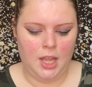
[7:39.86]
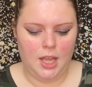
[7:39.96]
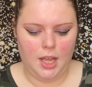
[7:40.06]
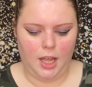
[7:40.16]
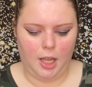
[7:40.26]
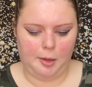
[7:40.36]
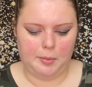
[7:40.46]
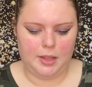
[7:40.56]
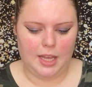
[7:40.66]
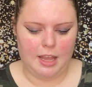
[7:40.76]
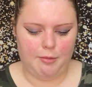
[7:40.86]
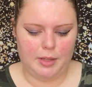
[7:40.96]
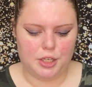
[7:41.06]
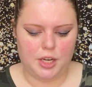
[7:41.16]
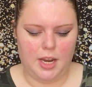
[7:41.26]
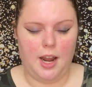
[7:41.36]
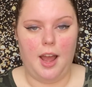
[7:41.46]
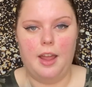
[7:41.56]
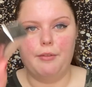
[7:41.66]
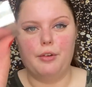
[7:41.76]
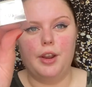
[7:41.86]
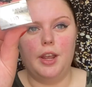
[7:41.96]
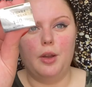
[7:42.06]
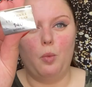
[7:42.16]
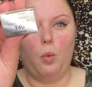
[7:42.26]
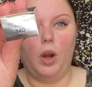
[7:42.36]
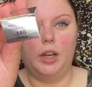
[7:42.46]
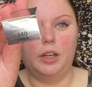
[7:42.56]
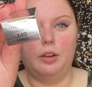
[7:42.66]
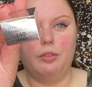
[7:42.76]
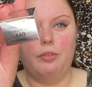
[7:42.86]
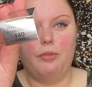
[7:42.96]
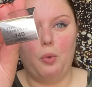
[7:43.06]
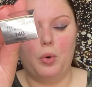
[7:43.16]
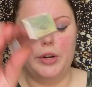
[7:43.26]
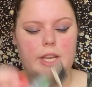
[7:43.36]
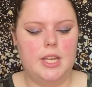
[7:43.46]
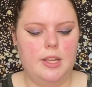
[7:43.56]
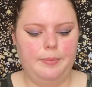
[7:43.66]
They gave me the shade Ivory 140.